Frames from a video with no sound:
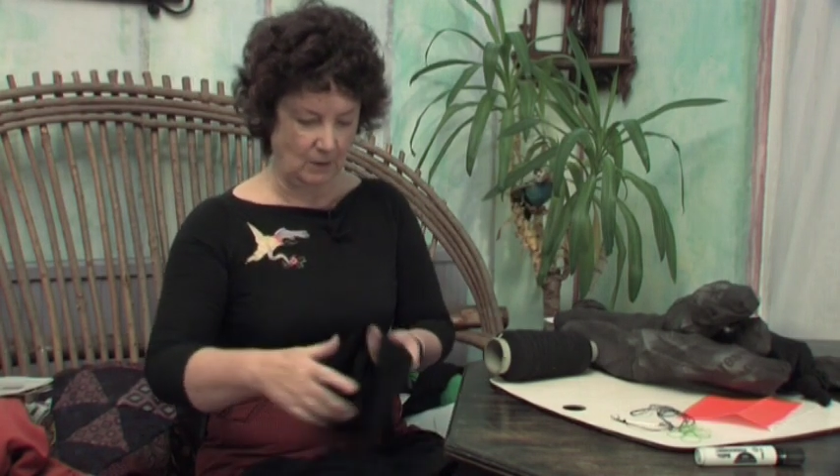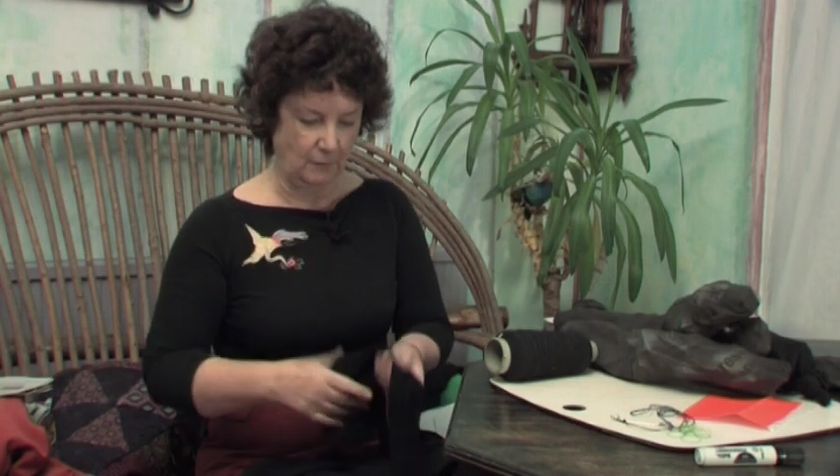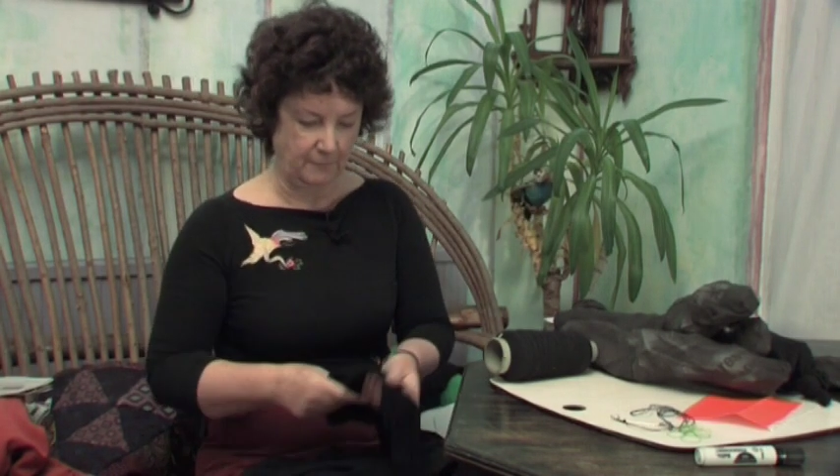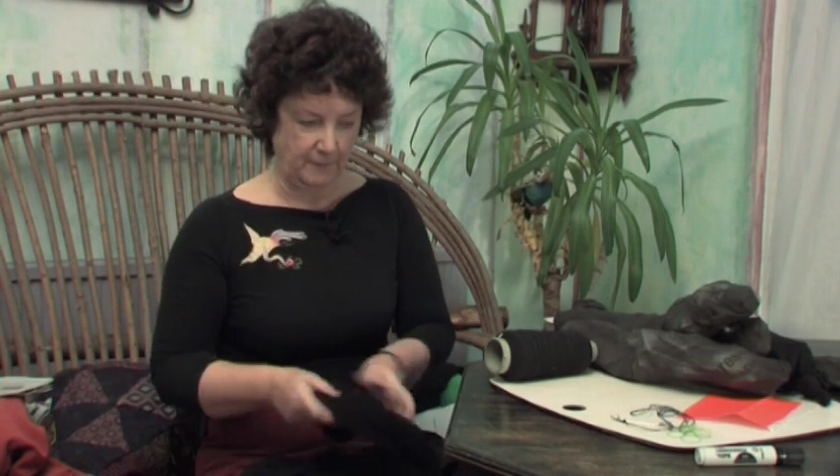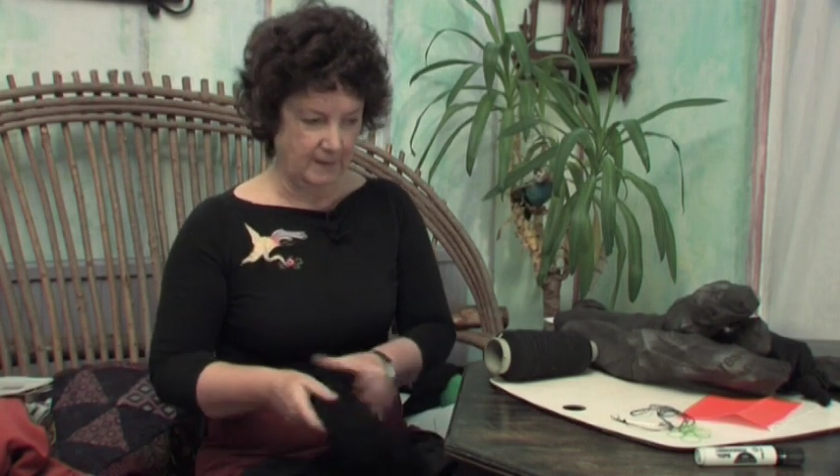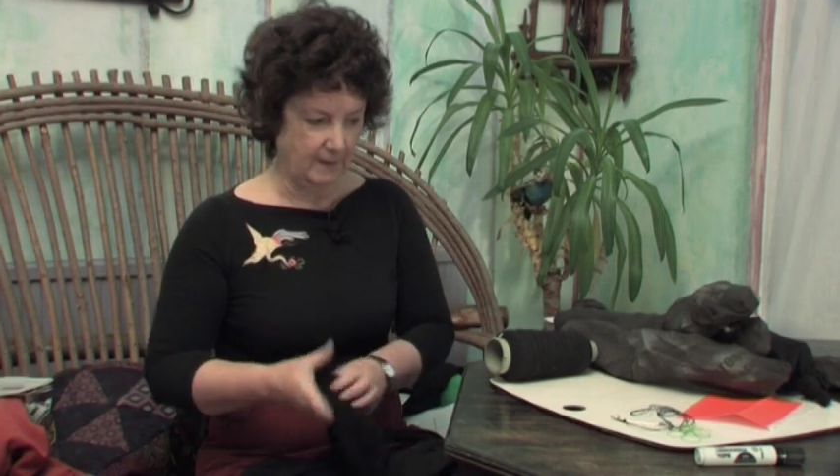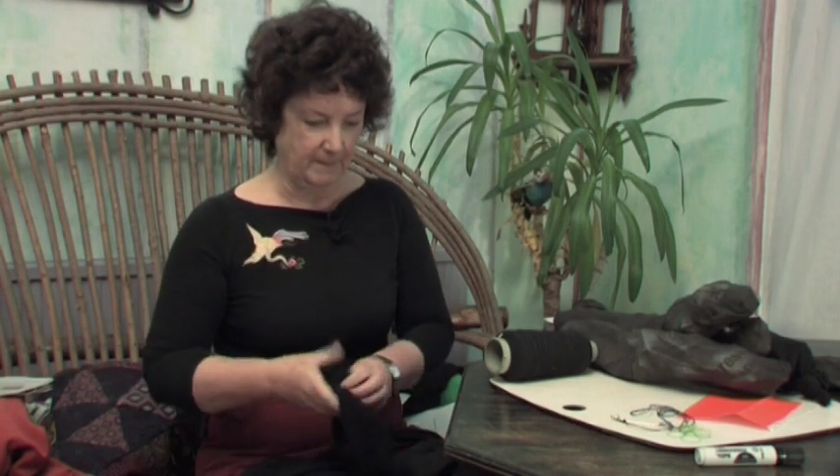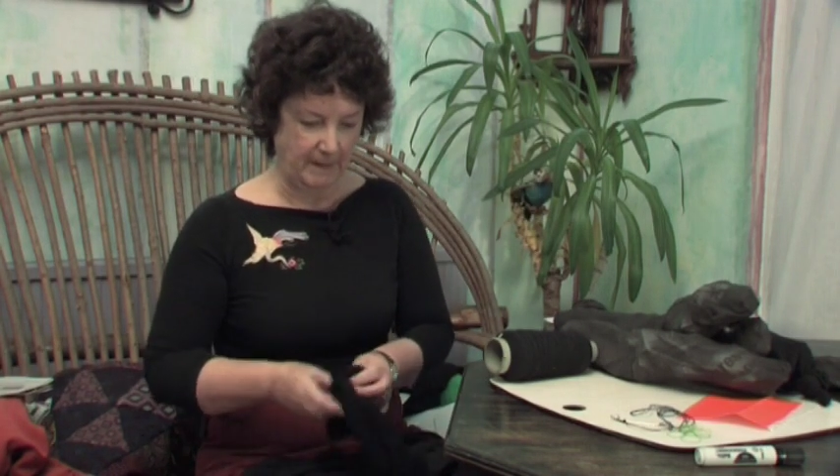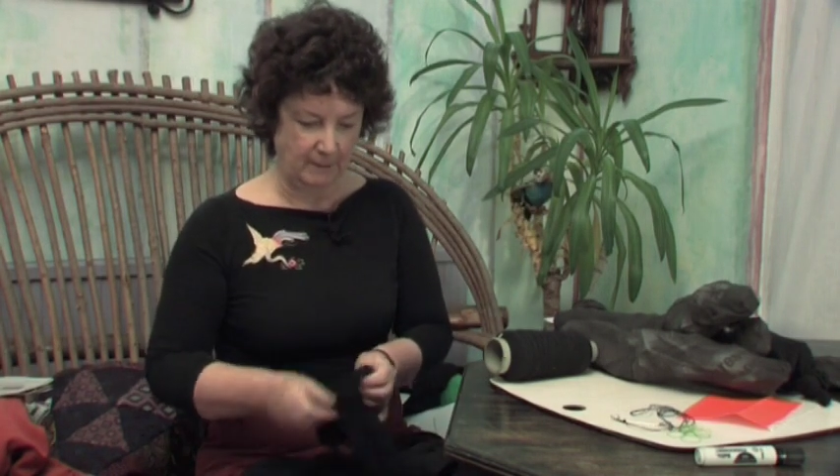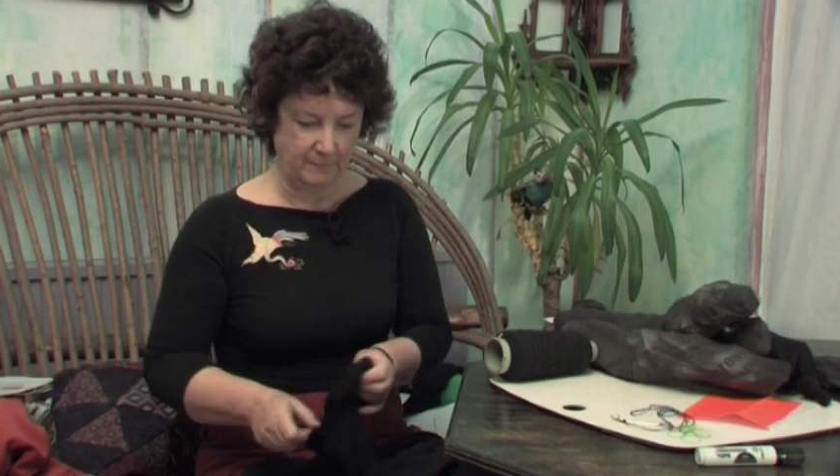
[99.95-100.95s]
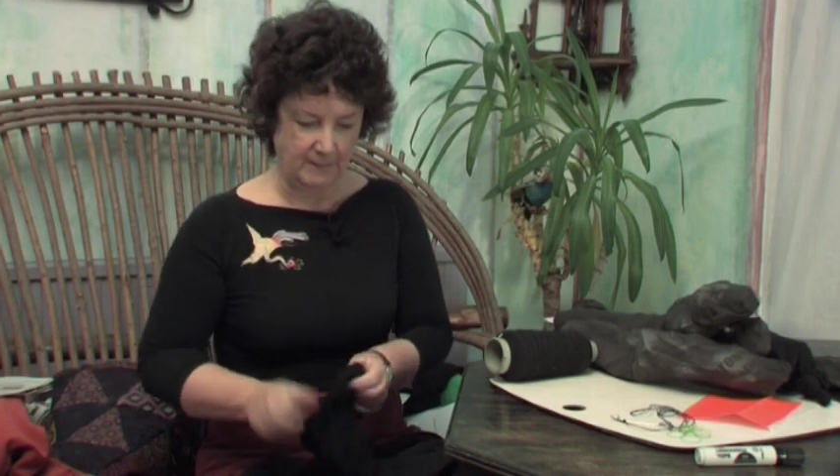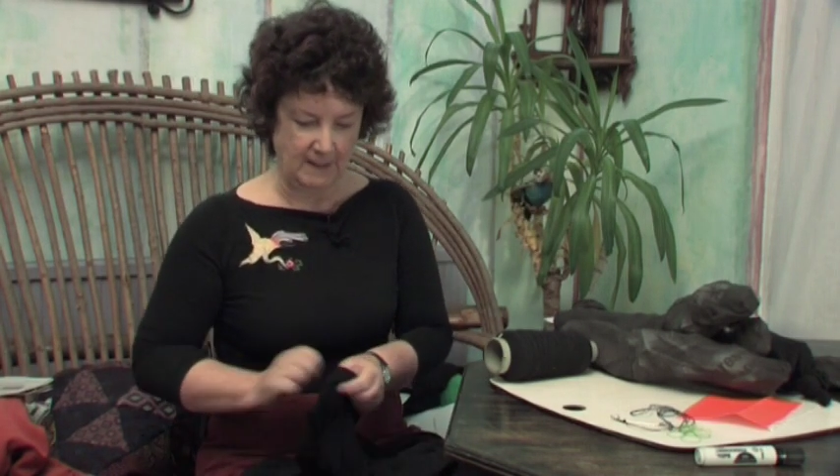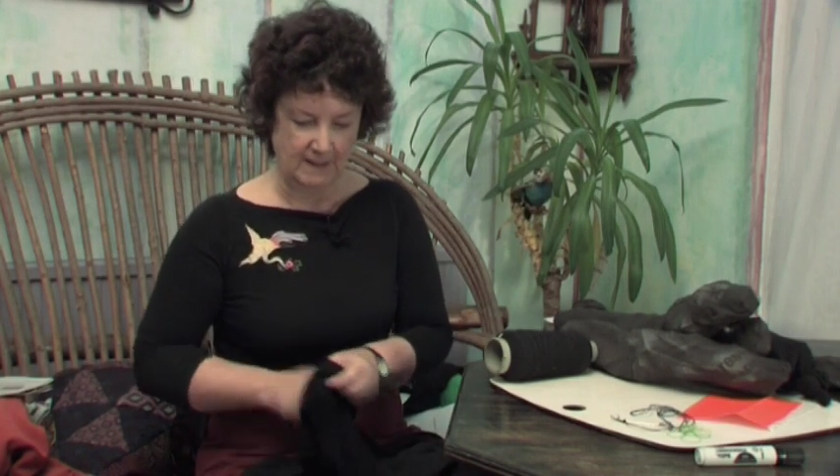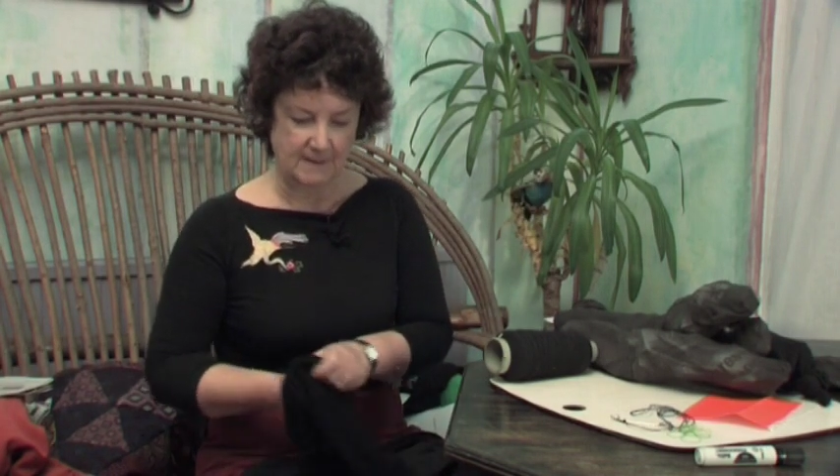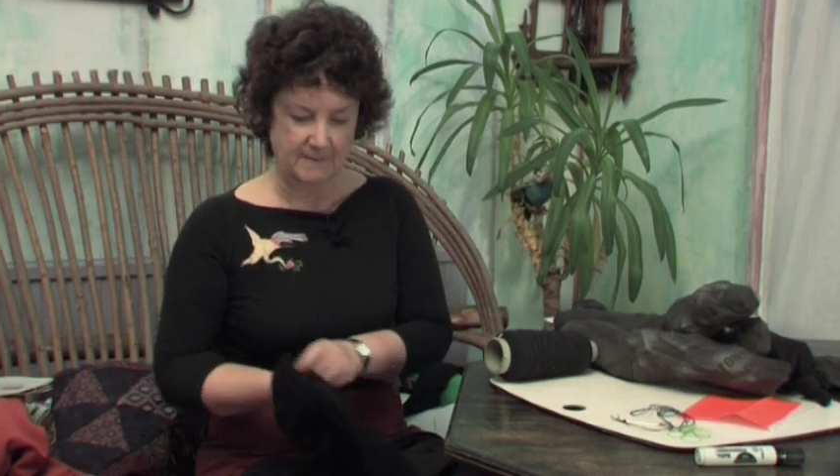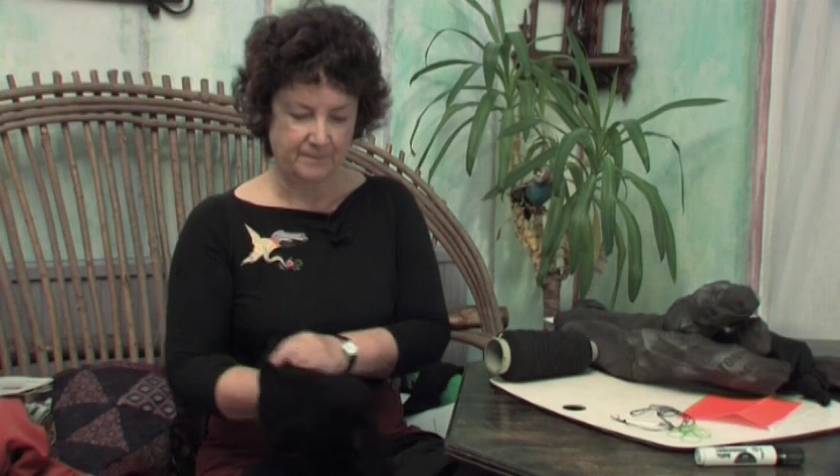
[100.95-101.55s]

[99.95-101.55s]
off a pair of tights,